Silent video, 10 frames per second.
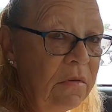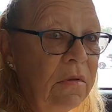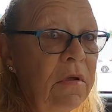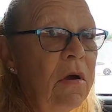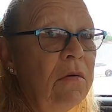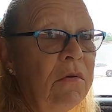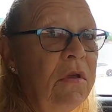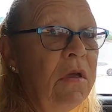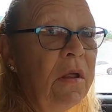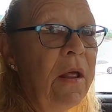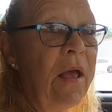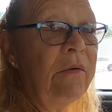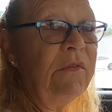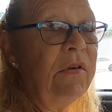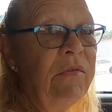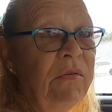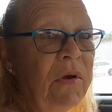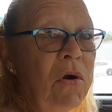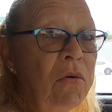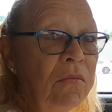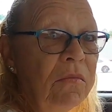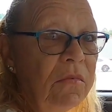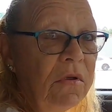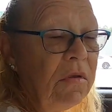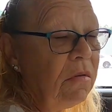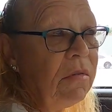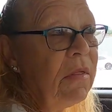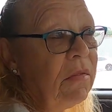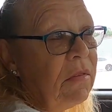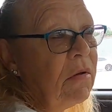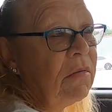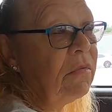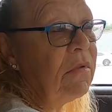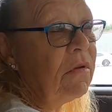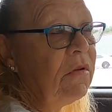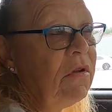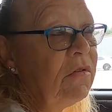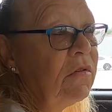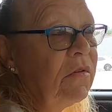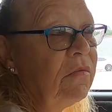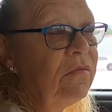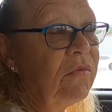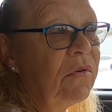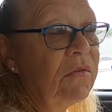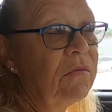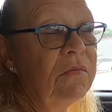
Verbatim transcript: you know you can have it. If you don't, they'll they'll use it for